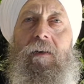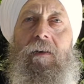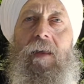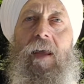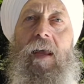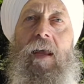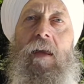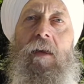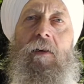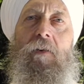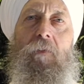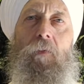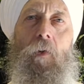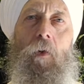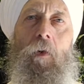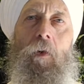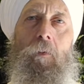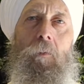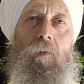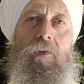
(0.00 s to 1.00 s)
The hand of
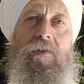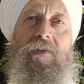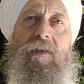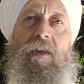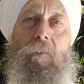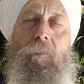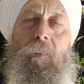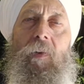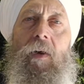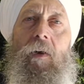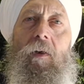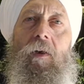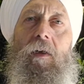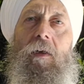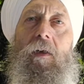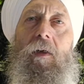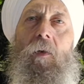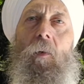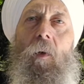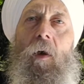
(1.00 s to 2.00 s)
God will step in,
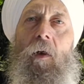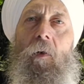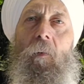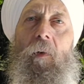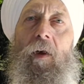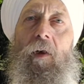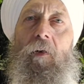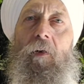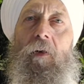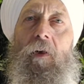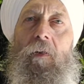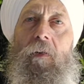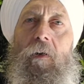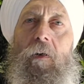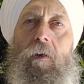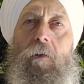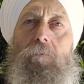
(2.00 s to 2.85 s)
one way or another.